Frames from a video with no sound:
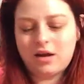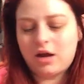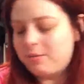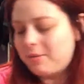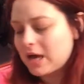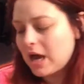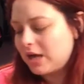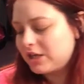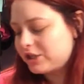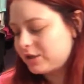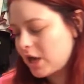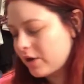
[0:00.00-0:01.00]
Oh my
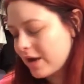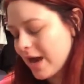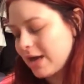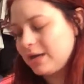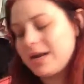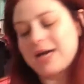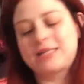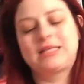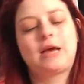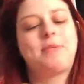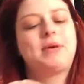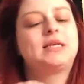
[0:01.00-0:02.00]
gosh. Okay,
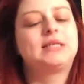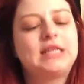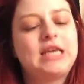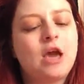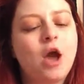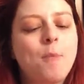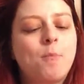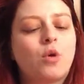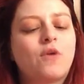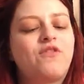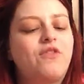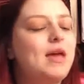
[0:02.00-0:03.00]
next up is the
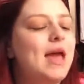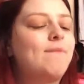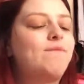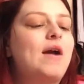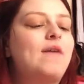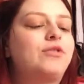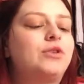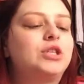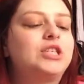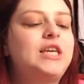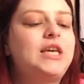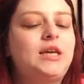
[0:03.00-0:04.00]
Morphe
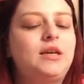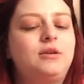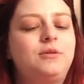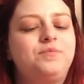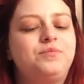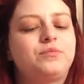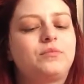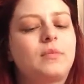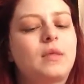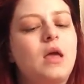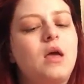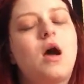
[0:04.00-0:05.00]
M513
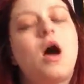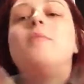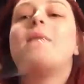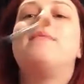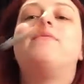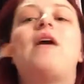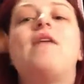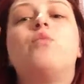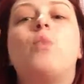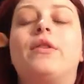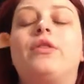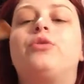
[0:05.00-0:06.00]

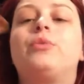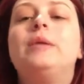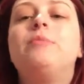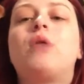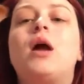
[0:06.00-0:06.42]
M513